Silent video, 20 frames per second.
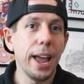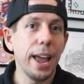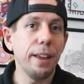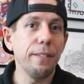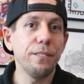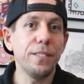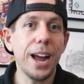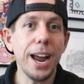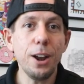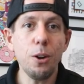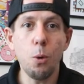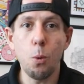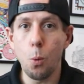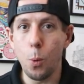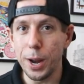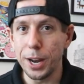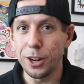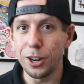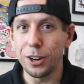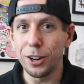A final
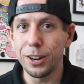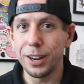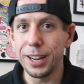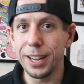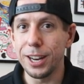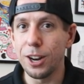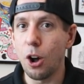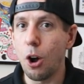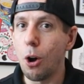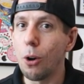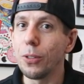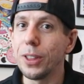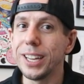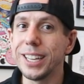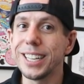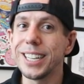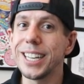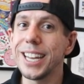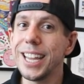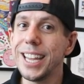winner in all
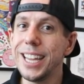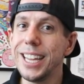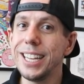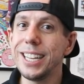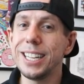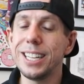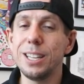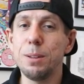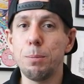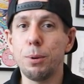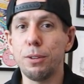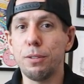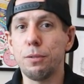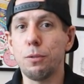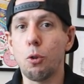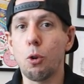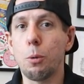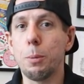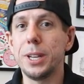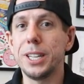this is the
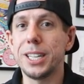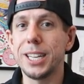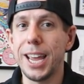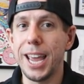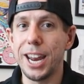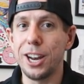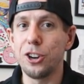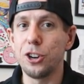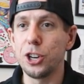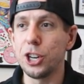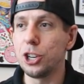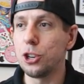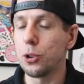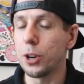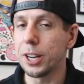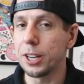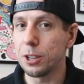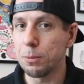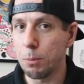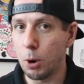performance energy
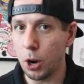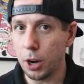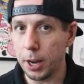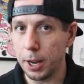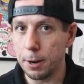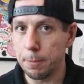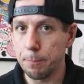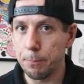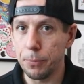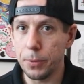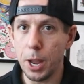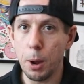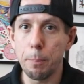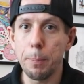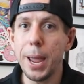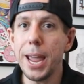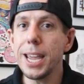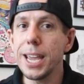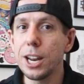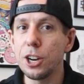drinks market. Now,
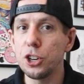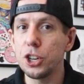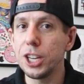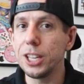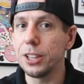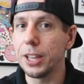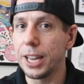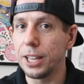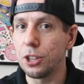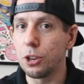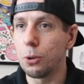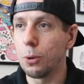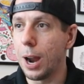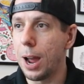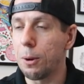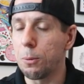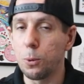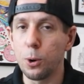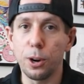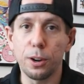Bang Energy laid the
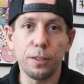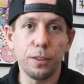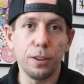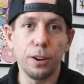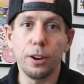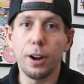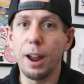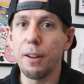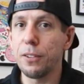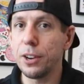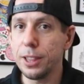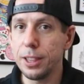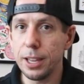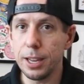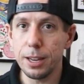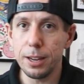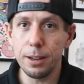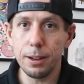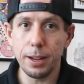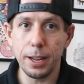groundwork for
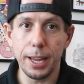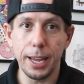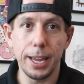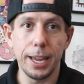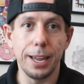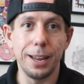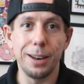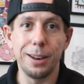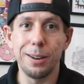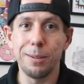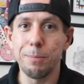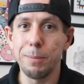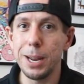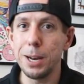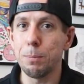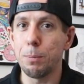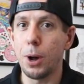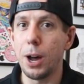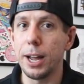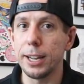everything and made
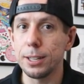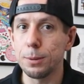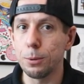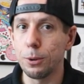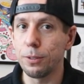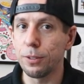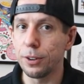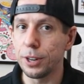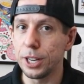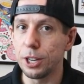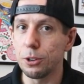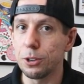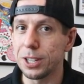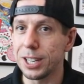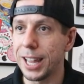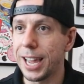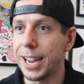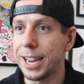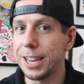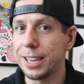it possible for
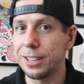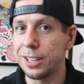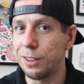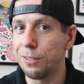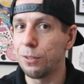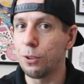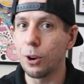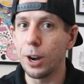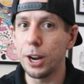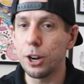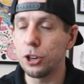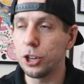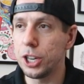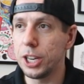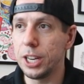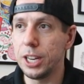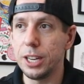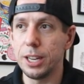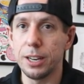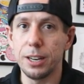deals like C4
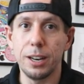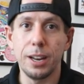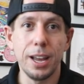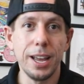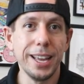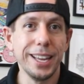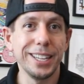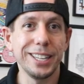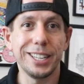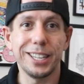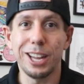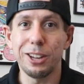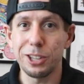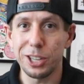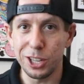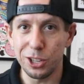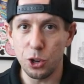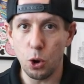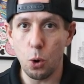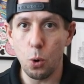Energy and
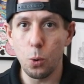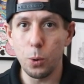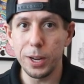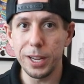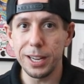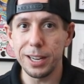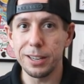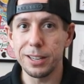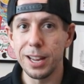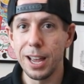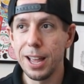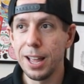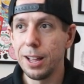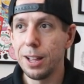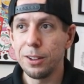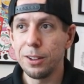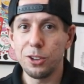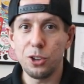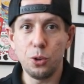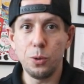Celsius Holdings
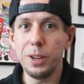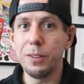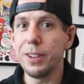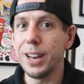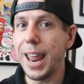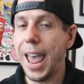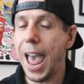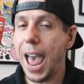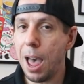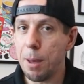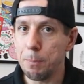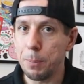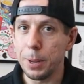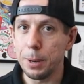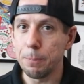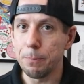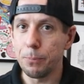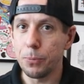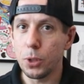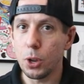to even happen.
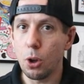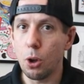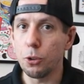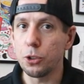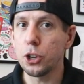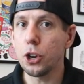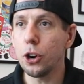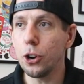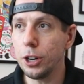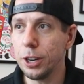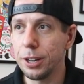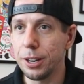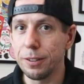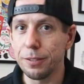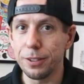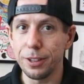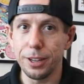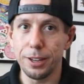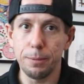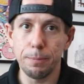
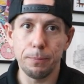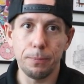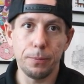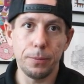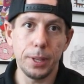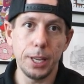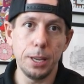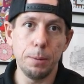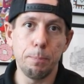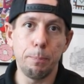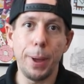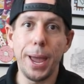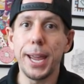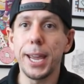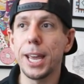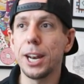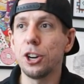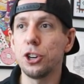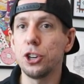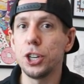Alternatively, the
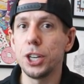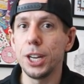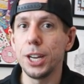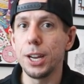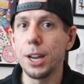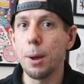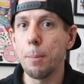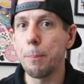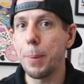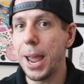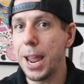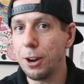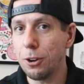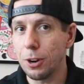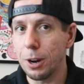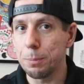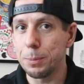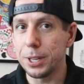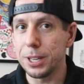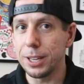Bang Energy
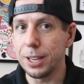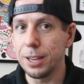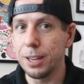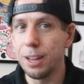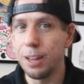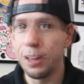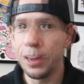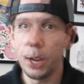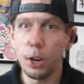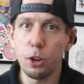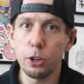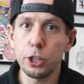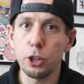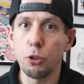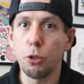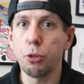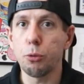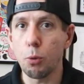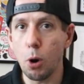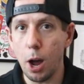bankruptcy that
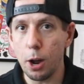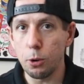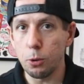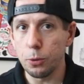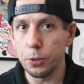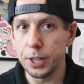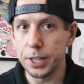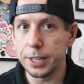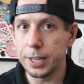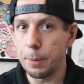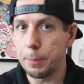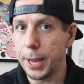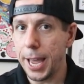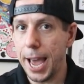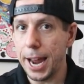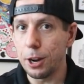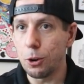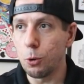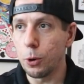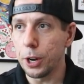also throttled the
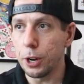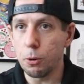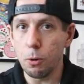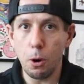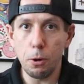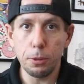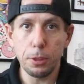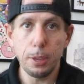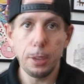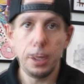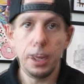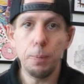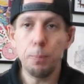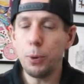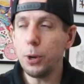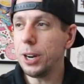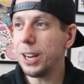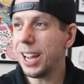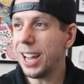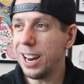subcategory growth and
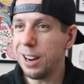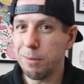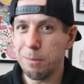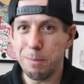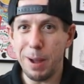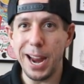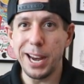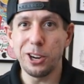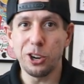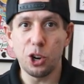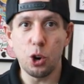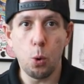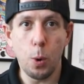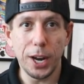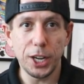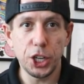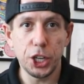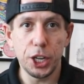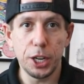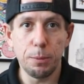put a kind of minor
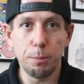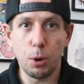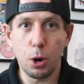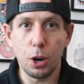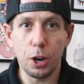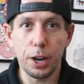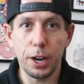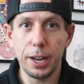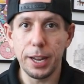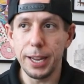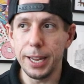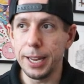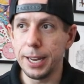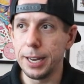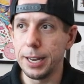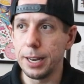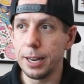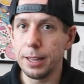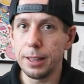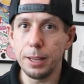question mark
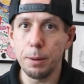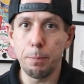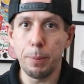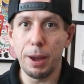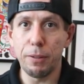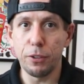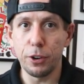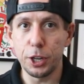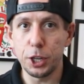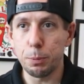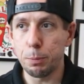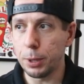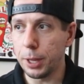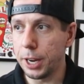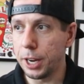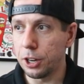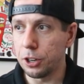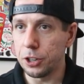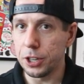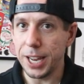in the beverage
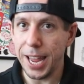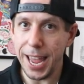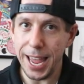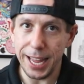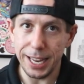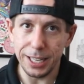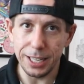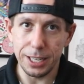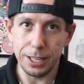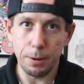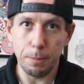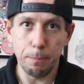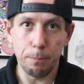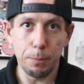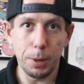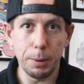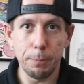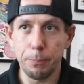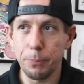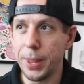players' heads.
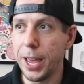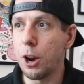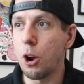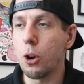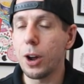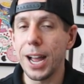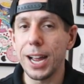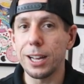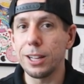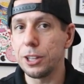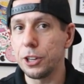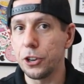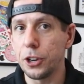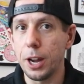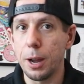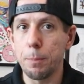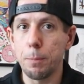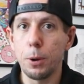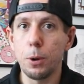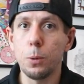But that all got cleared
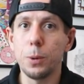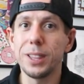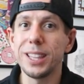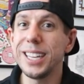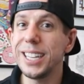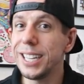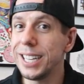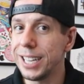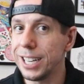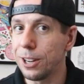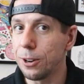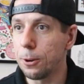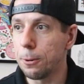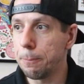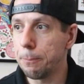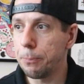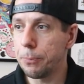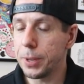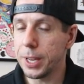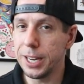up with this
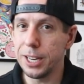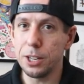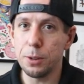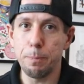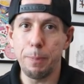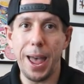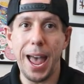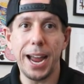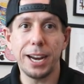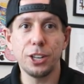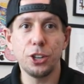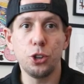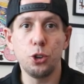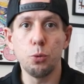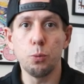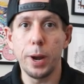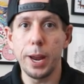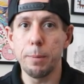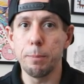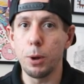deal, and it's back
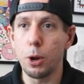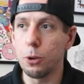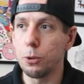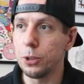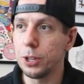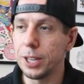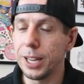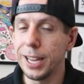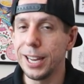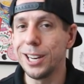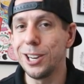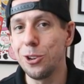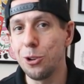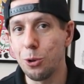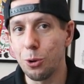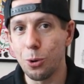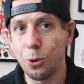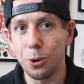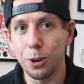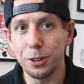to rainbows and
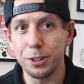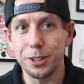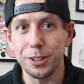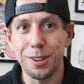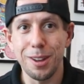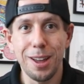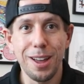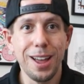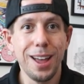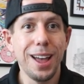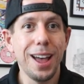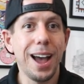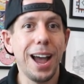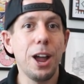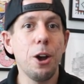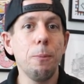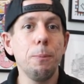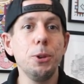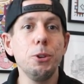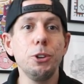unicorns.
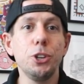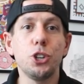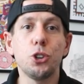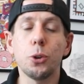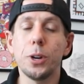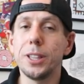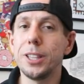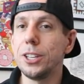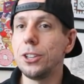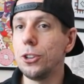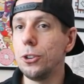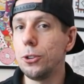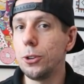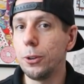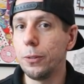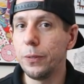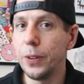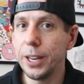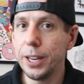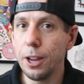I hope you enjoyed this
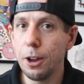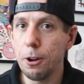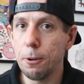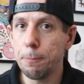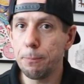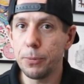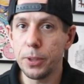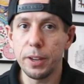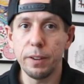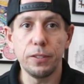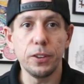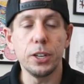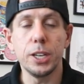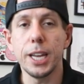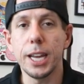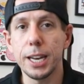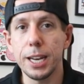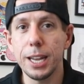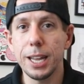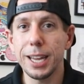YouTube video. If you
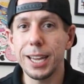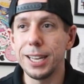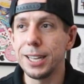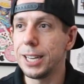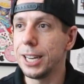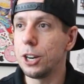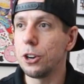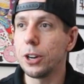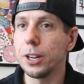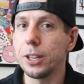did, consider